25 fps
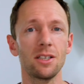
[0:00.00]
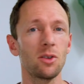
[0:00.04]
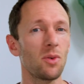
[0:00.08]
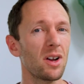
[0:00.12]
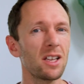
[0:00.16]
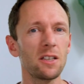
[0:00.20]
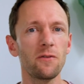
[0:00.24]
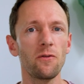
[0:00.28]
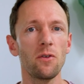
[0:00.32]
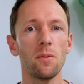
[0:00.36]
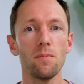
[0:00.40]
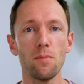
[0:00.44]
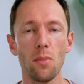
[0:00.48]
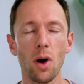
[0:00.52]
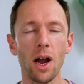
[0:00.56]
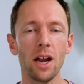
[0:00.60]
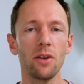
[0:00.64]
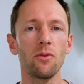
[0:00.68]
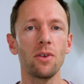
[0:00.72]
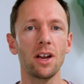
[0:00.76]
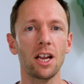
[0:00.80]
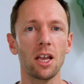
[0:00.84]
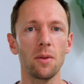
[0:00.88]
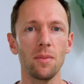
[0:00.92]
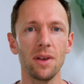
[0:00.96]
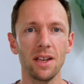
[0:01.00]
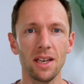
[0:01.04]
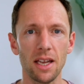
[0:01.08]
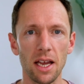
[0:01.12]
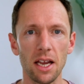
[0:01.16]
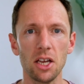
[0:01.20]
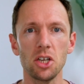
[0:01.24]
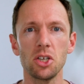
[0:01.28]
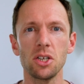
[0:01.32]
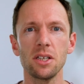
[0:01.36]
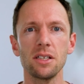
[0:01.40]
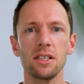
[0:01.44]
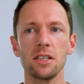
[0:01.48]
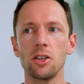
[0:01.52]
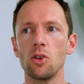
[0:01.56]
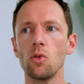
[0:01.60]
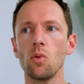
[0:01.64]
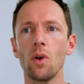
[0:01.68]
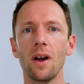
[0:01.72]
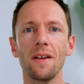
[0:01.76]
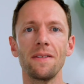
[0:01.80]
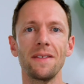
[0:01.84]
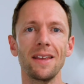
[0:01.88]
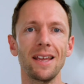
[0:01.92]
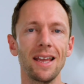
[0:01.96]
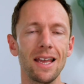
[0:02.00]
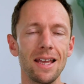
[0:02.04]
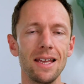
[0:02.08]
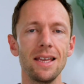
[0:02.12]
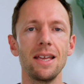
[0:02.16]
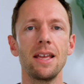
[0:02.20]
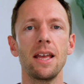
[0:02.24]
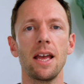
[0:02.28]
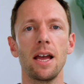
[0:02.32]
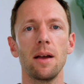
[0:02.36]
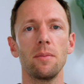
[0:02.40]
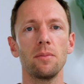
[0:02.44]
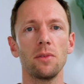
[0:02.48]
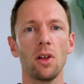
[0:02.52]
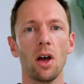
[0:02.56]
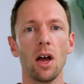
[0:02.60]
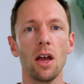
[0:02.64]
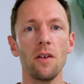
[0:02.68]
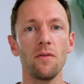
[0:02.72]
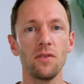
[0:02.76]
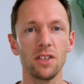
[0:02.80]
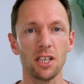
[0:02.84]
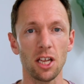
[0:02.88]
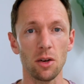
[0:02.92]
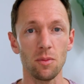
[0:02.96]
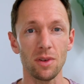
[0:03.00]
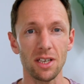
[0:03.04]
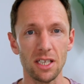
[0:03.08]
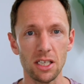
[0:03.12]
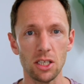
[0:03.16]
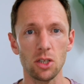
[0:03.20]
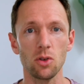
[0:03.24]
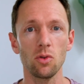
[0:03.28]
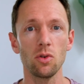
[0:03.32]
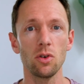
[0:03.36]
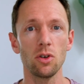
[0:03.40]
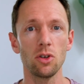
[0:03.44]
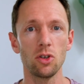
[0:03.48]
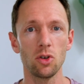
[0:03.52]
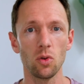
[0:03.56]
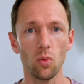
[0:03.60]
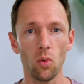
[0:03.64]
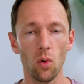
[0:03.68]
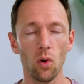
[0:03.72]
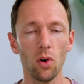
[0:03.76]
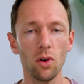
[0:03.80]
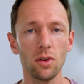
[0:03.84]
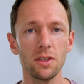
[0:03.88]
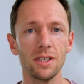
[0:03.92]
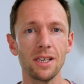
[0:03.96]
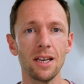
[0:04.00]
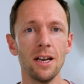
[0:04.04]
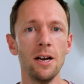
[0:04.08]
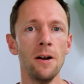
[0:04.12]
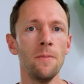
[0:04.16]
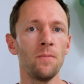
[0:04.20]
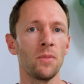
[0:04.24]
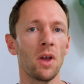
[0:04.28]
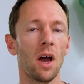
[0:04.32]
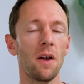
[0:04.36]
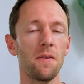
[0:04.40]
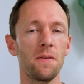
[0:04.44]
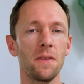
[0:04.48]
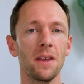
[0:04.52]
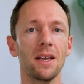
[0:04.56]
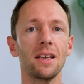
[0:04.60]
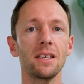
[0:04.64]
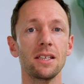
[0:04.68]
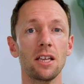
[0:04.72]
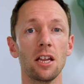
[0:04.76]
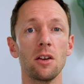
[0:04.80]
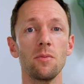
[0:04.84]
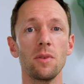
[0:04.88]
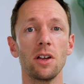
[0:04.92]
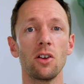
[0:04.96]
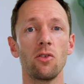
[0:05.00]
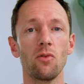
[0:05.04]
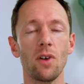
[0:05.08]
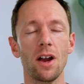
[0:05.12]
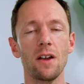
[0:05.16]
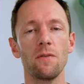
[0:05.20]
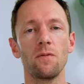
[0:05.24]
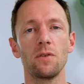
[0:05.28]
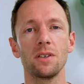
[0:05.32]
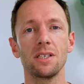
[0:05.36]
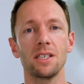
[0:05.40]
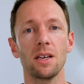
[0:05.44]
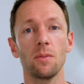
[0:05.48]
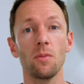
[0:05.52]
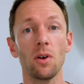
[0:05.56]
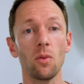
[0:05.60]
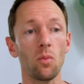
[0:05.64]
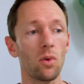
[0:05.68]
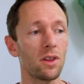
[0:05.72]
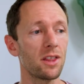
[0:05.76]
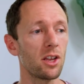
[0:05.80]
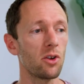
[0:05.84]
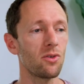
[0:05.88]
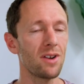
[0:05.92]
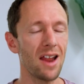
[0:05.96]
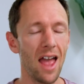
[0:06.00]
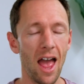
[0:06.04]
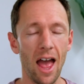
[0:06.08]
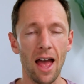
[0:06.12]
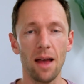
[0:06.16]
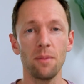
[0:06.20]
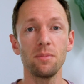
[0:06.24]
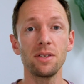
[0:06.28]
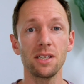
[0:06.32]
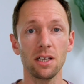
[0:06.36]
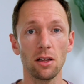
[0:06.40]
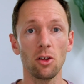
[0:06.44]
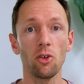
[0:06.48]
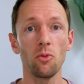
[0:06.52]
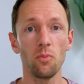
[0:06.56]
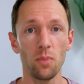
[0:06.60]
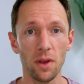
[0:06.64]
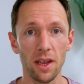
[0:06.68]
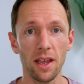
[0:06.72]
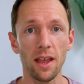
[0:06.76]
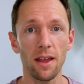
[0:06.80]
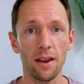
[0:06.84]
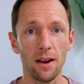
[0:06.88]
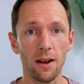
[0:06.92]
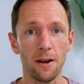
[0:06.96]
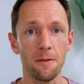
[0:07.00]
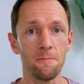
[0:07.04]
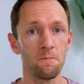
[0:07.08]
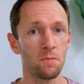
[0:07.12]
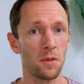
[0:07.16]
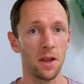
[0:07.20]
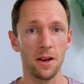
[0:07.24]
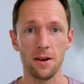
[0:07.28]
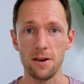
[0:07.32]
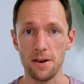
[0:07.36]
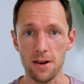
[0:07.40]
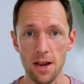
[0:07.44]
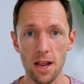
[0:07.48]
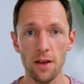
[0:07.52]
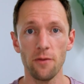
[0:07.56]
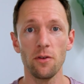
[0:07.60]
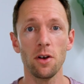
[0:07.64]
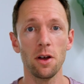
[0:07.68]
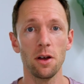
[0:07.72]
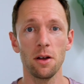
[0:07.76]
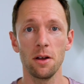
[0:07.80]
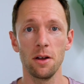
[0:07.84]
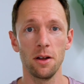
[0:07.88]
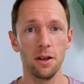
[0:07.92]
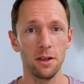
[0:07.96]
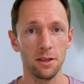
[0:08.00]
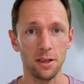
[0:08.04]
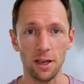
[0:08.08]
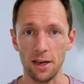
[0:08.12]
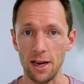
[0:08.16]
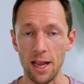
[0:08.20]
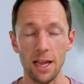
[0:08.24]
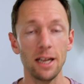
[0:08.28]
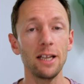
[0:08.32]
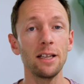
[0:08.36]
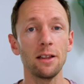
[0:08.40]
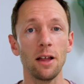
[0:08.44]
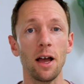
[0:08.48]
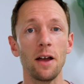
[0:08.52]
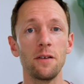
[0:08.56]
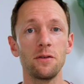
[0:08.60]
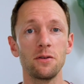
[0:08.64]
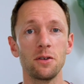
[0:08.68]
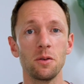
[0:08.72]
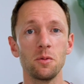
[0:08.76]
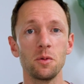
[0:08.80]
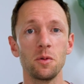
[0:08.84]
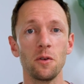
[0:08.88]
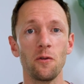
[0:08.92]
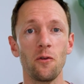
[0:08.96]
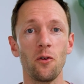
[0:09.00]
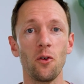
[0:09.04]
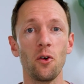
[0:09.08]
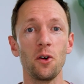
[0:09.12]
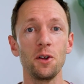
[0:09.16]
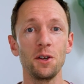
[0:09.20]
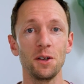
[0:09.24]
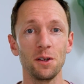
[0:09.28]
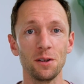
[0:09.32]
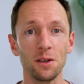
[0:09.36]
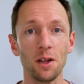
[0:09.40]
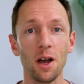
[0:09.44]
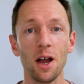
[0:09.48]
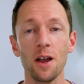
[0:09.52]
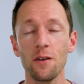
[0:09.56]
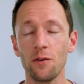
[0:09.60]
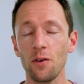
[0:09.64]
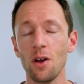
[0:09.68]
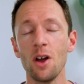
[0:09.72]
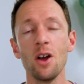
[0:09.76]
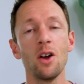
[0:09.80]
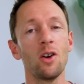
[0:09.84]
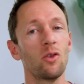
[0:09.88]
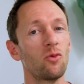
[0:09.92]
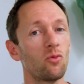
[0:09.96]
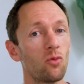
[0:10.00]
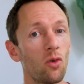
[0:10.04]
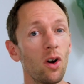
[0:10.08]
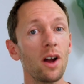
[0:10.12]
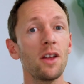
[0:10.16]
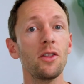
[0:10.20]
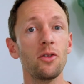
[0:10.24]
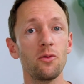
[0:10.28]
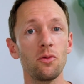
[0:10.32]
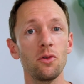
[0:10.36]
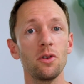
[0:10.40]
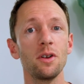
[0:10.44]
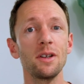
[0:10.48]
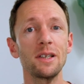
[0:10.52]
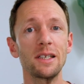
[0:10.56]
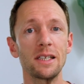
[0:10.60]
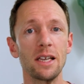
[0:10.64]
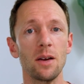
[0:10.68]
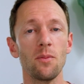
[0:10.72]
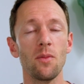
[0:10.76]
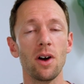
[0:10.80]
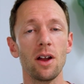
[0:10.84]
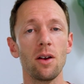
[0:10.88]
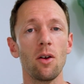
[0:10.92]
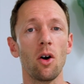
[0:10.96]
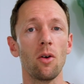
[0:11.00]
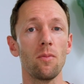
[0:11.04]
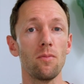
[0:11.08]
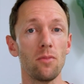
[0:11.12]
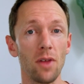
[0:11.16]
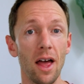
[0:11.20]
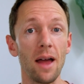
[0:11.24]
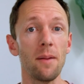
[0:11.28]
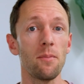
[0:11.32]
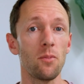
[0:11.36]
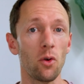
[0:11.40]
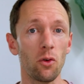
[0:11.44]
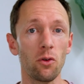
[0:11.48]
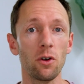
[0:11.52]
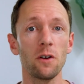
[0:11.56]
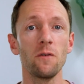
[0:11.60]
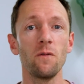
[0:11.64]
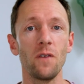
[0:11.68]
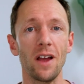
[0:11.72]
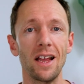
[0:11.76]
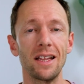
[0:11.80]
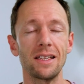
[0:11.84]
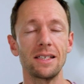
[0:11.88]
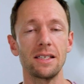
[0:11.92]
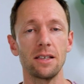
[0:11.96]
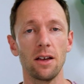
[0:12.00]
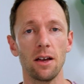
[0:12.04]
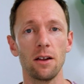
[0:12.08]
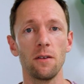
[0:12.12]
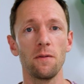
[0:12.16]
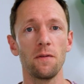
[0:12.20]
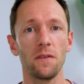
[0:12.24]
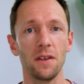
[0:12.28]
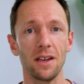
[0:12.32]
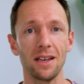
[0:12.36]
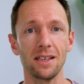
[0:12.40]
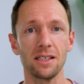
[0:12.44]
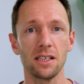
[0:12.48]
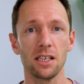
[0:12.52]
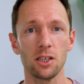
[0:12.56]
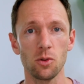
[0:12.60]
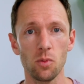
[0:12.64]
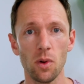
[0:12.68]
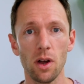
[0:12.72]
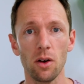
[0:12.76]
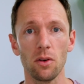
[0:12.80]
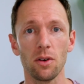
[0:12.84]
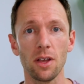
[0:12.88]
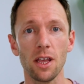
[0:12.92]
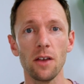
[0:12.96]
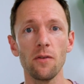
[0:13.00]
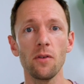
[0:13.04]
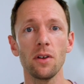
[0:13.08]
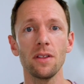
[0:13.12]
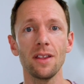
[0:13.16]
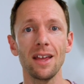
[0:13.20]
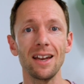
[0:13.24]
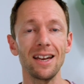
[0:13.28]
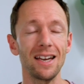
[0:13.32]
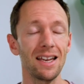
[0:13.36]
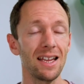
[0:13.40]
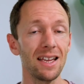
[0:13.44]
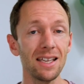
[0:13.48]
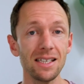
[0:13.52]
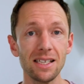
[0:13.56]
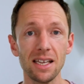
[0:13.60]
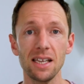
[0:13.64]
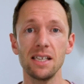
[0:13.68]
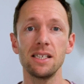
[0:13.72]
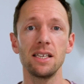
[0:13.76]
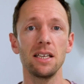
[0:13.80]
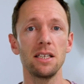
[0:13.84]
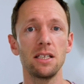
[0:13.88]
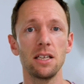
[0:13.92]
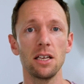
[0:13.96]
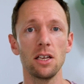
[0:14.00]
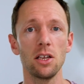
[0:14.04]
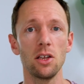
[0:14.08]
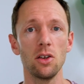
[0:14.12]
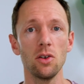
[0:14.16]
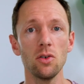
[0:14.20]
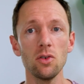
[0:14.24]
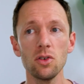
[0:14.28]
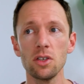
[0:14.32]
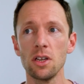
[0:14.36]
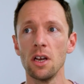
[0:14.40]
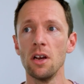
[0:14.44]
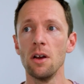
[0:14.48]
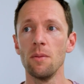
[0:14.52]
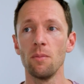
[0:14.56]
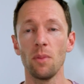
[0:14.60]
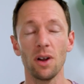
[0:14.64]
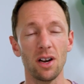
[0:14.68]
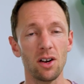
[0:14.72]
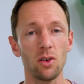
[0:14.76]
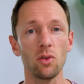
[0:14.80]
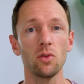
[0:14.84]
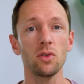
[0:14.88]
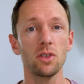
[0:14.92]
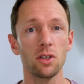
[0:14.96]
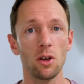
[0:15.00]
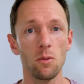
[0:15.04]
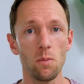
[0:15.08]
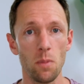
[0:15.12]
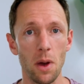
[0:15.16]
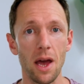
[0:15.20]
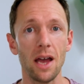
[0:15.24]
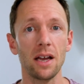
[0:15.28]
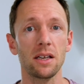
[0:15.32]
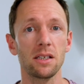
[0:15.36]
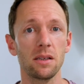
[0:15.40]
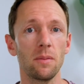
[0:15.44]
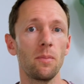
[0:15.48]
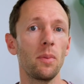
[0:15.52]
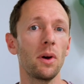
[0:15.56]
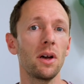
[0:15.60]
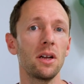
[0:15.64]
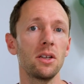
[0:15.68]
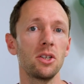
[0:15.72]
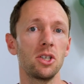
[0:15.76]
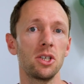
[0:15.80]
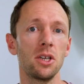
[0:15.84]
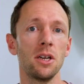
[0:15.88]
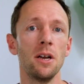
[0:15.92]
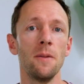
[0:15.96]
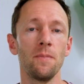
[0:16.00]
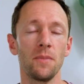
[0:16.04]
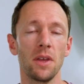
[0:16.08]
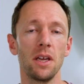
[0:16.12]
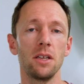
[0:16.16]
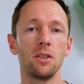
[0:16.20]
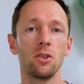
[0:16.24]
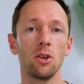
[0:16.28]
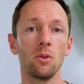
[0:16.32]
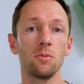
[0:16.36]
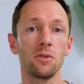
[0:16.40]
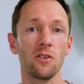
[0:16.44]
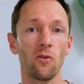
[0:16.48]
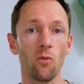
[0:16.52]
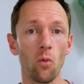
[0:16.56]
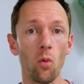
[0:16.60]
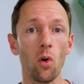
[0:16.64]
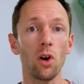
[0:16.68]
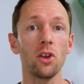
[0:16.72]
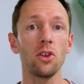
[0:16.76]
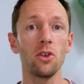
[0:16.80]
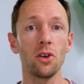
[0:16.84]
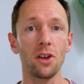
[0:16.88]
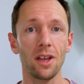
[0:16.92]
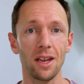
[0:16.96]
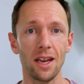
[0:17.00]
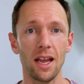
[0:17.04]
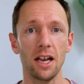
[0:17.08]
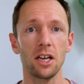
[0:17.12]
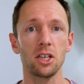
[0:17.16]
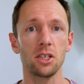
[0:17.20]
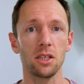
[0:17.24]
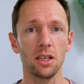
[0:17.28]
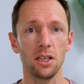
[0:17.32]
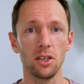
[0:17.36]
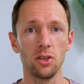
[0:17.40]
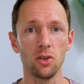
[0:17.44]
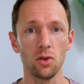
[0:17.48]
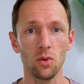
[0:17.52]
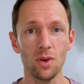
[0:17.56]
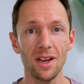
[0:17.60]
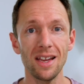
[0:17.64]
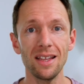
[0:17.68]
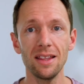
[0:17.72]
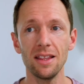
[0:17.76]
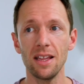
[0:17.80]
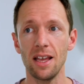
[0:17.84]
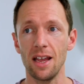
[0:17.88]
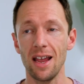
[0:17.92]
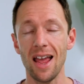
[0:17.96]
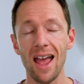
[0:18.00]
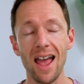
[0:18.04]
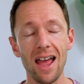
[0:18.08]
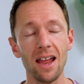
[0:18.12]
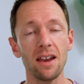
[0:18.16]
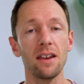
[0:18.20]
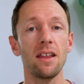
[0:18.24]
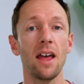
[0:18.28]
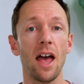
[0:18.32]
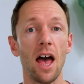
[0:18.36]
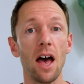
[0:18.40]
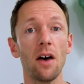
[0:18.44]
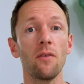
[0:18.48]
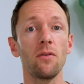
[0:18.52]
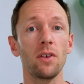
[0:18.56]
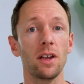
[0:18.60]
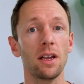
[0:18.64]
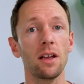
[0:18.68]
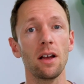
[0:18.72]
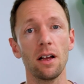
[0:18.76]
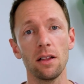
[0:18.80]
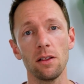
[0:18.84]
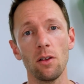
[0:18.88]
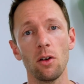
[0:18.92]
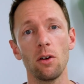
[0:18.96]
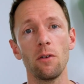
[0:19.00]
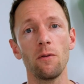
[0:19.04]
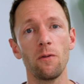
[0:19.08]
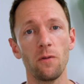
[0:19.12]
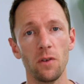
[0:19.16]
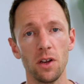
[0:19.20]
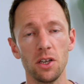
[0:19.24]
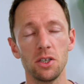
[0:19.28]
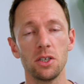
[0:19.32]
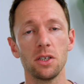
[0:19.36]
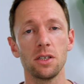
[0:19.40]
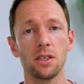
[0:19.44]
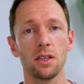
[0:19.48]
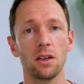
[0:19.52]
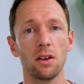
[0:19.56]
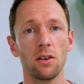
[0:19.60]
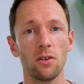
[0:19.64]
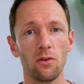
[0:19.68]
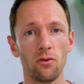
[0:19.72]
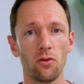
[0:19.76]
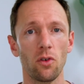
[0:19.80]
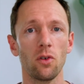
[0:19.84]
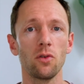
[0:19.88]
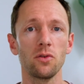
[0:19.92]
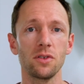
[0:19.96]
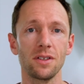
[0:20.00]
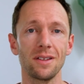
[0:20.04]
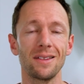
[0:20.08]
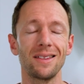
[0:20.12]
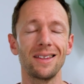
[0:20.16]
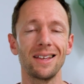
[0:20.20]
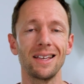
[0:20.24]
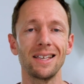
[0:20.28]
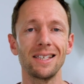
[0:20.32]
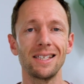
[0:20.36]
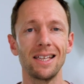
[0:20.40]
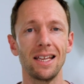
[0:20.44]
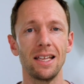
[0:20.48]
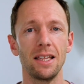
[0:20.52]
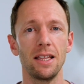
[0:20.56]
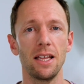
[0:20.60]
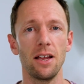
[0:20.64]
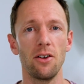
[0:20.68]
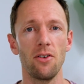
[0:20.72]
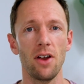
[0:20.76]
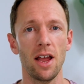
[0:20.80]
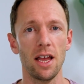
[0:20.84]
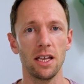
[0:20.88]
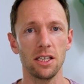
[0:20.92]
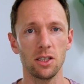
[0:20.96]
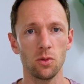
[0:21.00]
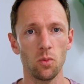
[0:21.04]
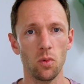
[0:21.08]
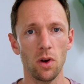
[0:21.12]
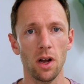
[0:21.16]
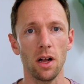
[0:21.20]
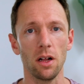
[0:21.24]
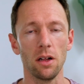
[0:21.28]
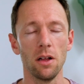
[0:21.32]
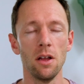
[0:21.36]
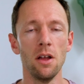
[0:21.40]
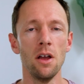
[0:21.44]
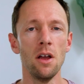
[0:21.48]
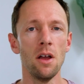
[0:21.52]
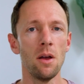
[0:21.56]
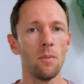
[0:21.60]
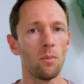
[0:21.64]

So as for my recommendations and who I think Ecamm Live is going to be suited towards, I think it's going to be great for someone, whether you're an absolute beginner, never done any live streams before in your life, right through to someone on that more advanced side of things as well, given that it is easy to use, but it also packs a punch in terms of what you can actually do in there and having a lot of features and controls and things in there as well.